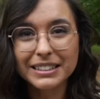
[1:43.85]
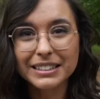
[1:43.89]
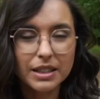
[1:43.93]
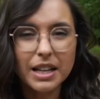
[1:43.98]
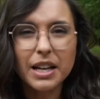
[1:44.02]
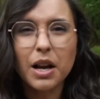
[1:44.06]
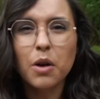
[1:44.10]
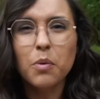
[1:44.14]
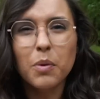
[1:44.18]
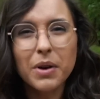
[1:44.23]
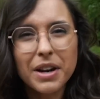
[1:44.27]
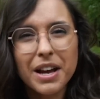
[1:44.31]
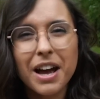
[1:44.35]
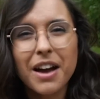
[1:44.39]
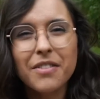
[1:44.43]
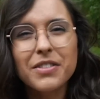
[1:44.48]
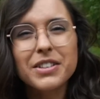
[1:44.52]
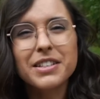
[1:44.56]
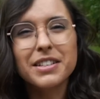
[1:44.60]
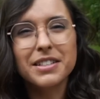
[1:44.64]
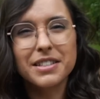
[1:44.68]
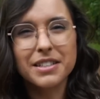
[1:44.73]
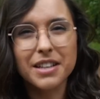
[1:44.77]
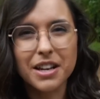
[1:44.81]
Like, I want to have a
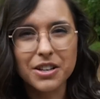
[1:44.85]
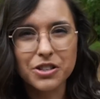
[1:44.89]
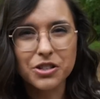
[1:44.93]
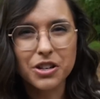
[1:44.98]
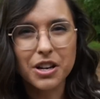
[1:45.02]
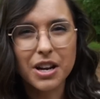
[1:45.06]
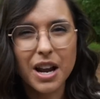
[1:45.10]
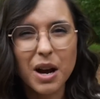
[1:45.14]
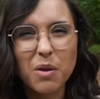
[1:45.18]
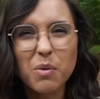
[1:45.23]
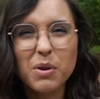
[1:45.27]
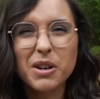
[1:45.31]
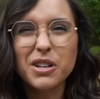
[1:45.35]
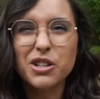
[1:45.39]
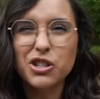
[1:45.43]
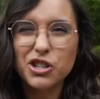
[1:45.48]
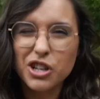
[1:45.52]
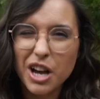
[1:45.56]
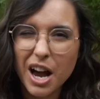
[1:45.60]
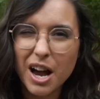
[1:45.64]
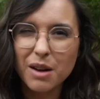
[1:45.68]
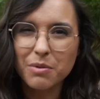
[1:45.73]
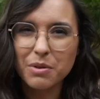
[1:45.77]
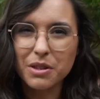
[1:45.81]
discussion. I want to
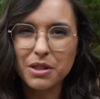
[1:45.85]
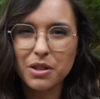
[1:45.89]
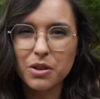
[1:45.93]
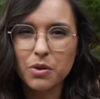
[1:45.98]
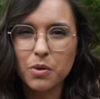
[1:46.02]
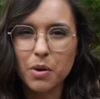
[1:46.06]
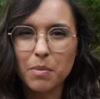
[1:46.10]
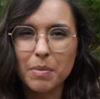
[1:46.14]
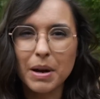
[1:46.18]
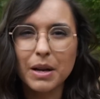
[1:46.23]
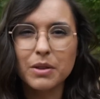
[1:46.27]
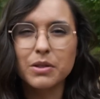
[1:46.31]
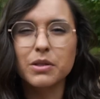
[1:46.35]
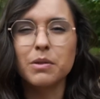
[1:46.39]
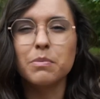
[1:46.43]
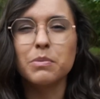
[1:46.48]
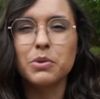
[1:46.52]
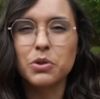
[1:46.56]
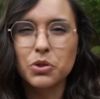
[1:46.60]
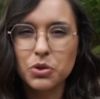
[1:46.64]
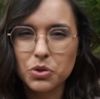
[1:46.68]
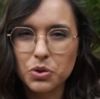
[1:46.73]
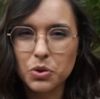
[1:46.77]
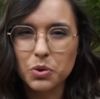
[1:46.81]
chat with you about some
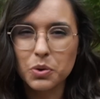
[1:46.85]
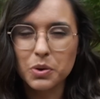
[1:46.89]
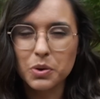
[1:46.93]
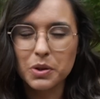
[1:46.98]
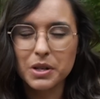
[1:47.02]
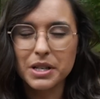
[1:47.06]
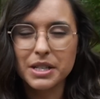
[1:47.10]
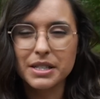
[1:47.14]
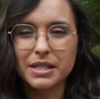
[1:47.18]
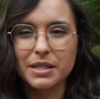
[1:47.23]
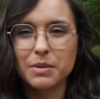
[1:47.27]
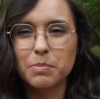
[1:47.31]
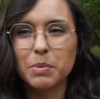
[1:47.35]
stories.